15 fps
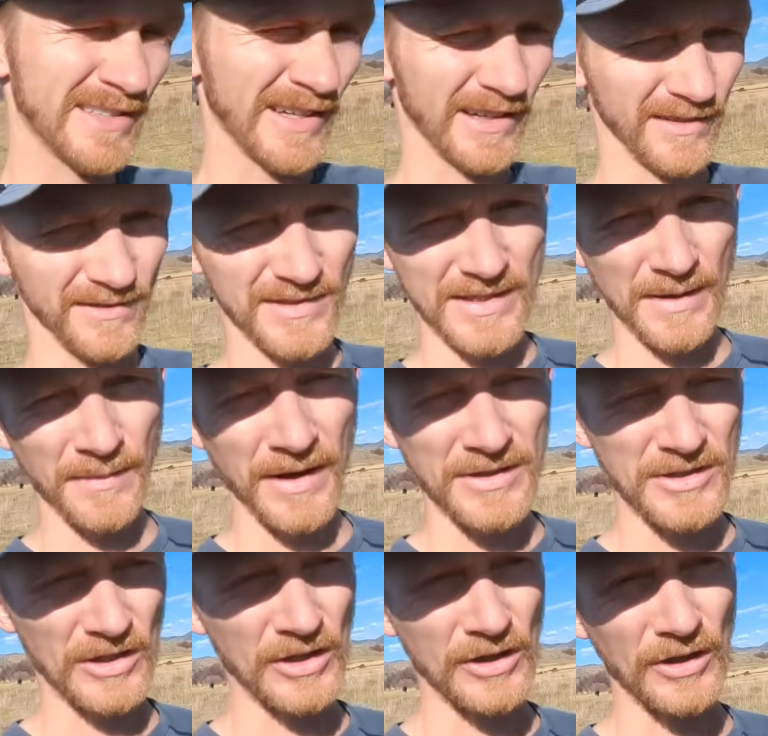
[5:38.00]
like
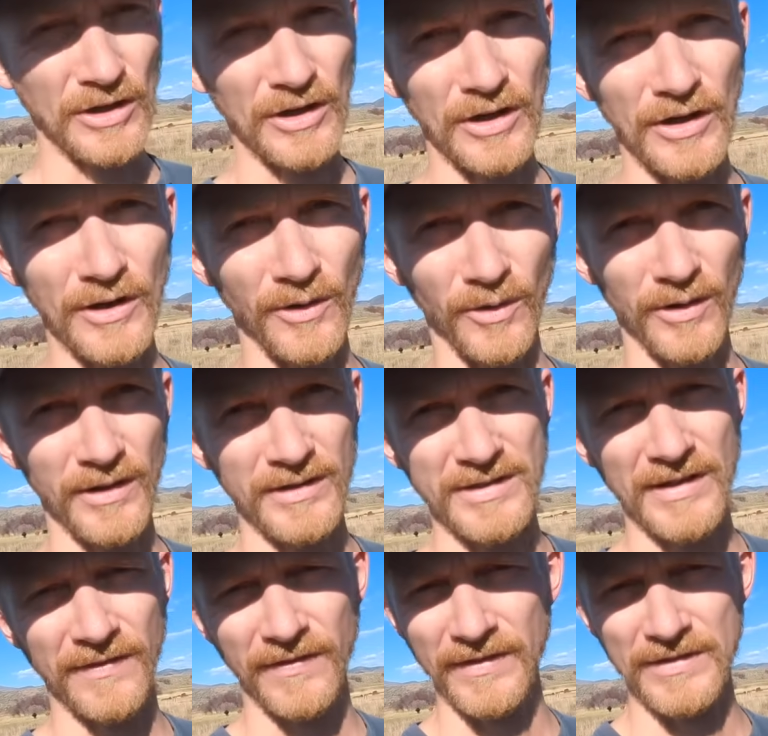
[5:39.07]
semi-secure, or
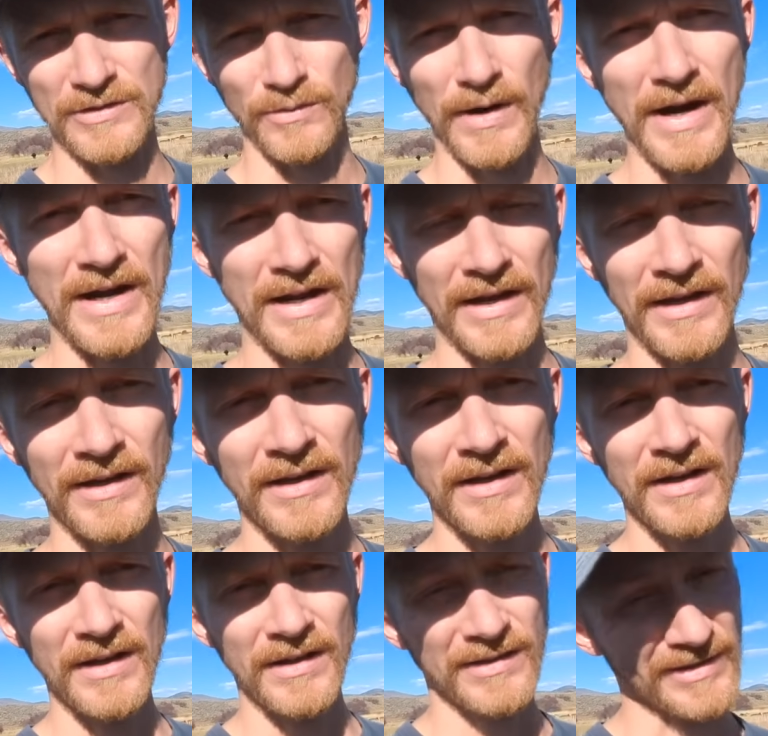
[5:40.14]
if it's raining,
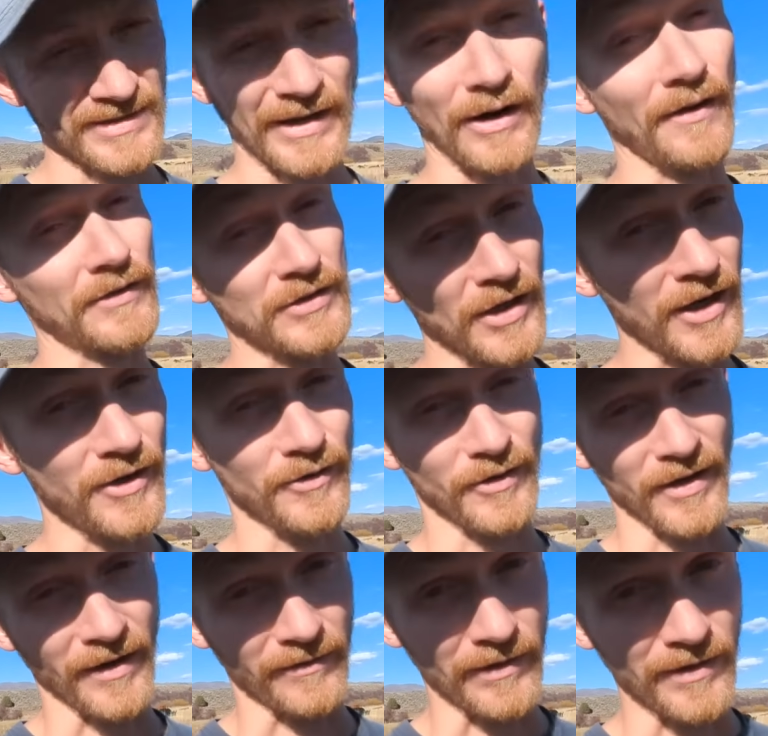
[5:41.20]
since I don't have a tonneau
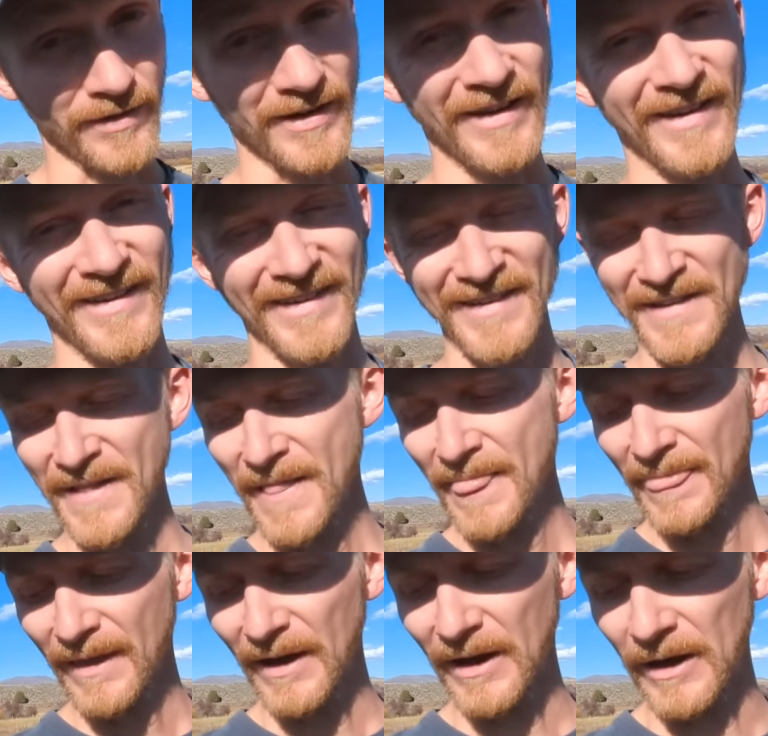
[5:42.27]
cover,
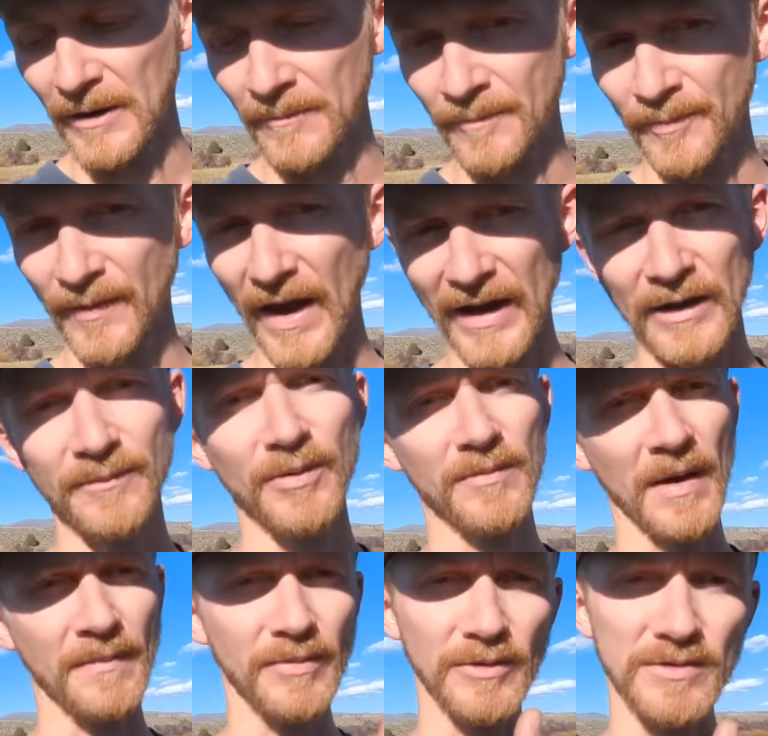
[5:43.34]
I can put
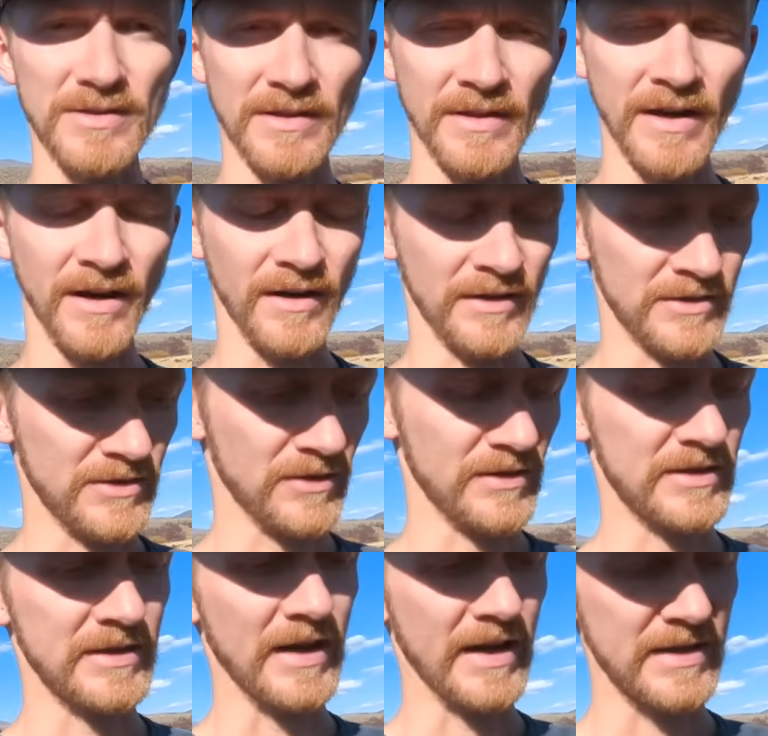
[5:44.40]
my boots in there. And so
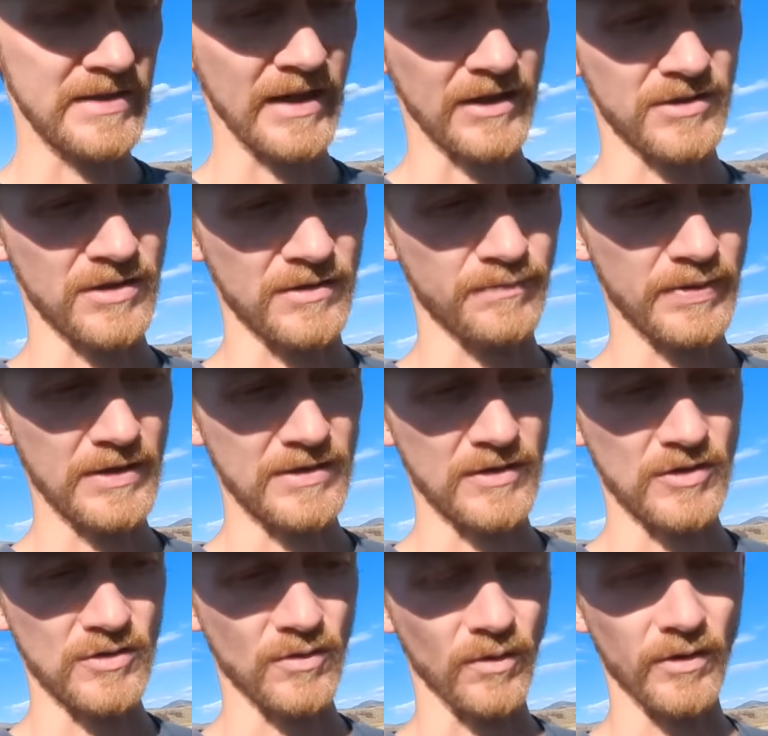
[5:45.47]
it's a nice extra piece of
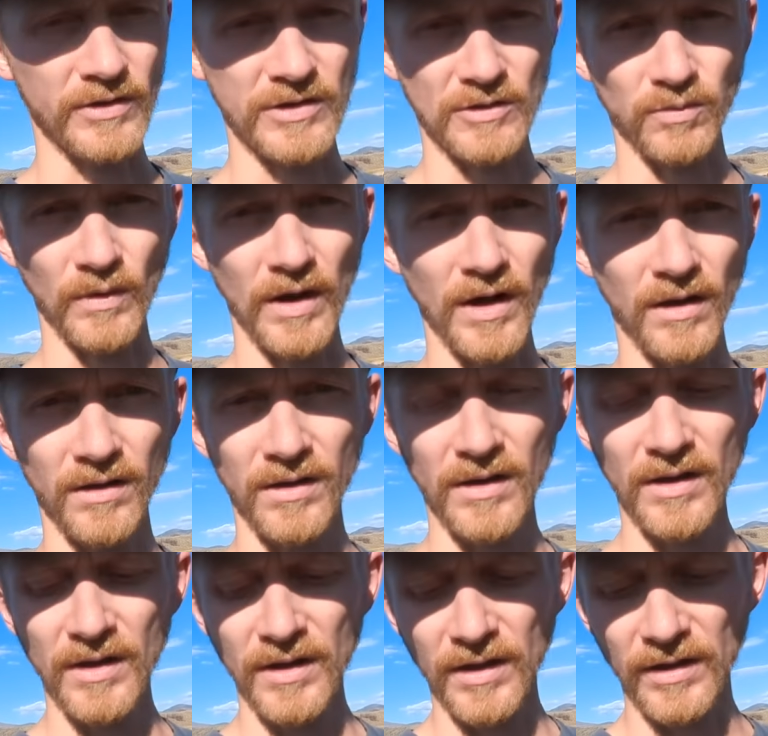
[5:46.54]
storage as well.
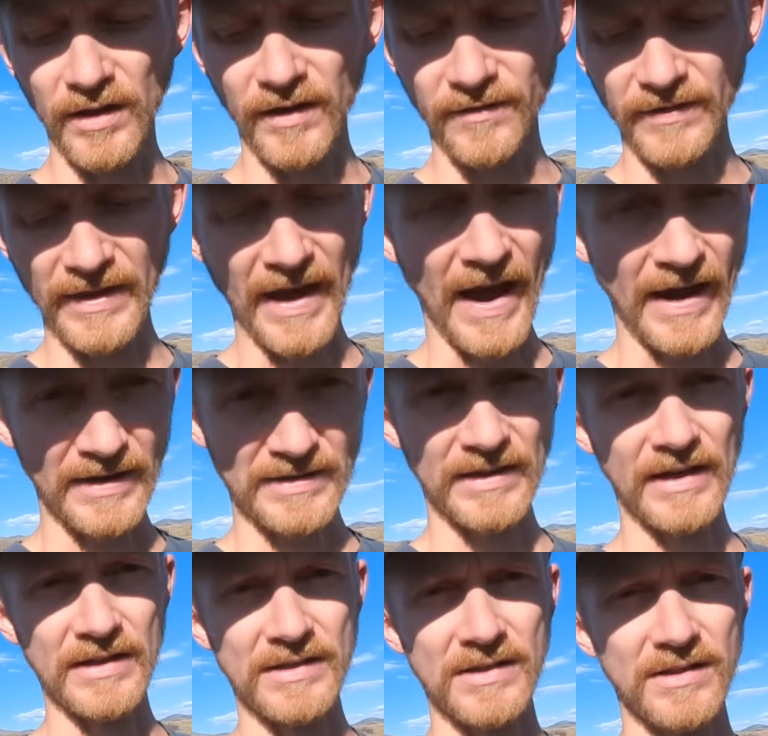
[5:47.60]
Love the
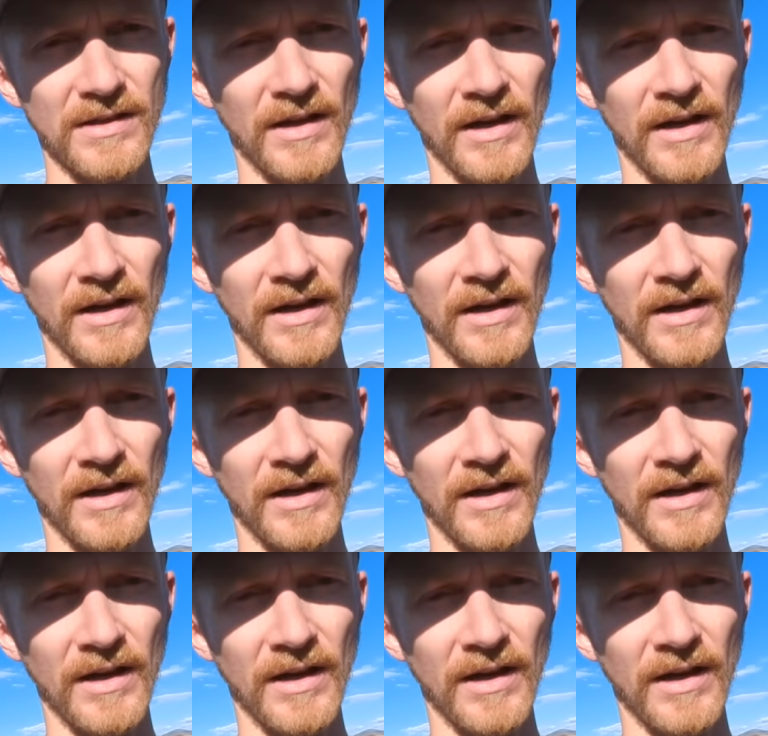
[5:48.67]
access.